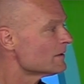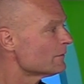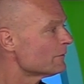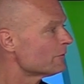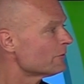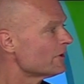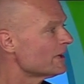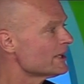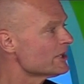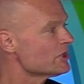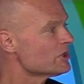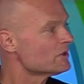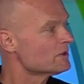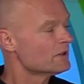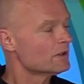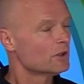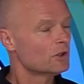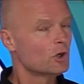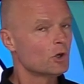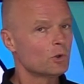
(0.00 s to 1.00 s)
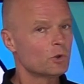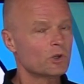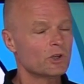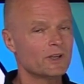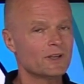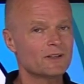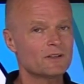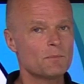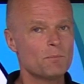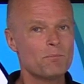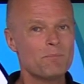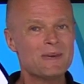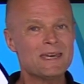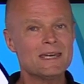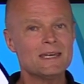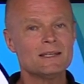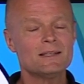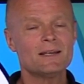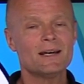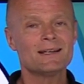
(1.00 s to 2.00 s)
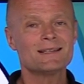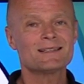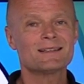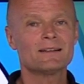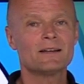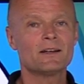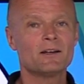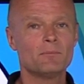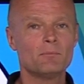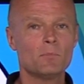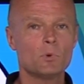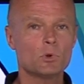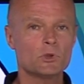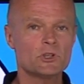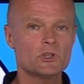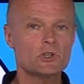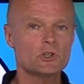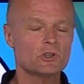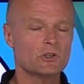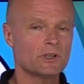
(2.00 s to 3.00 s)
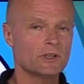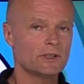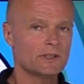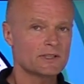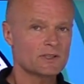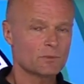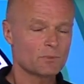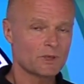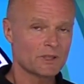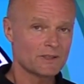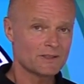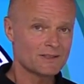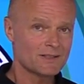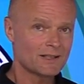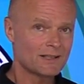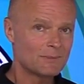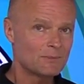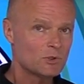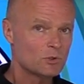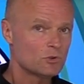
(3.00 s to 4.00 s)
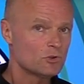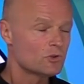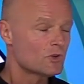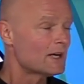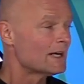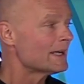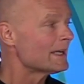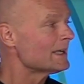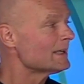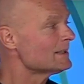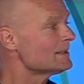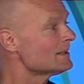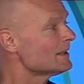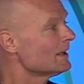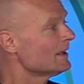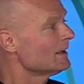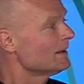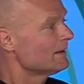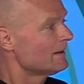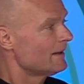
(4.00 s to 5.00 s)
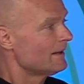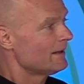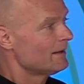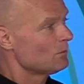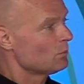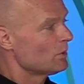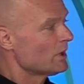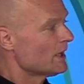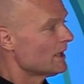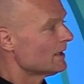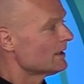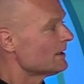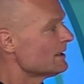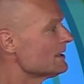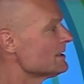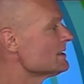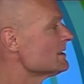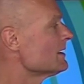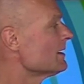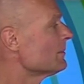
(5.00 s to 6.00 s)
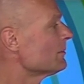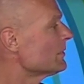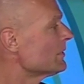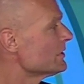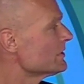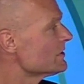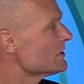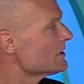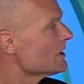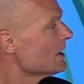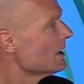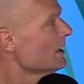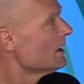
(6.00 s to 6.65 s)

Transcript: the fresh coconut meat has a lot of moisture in it. So by the time you dry it, then we get these numbers.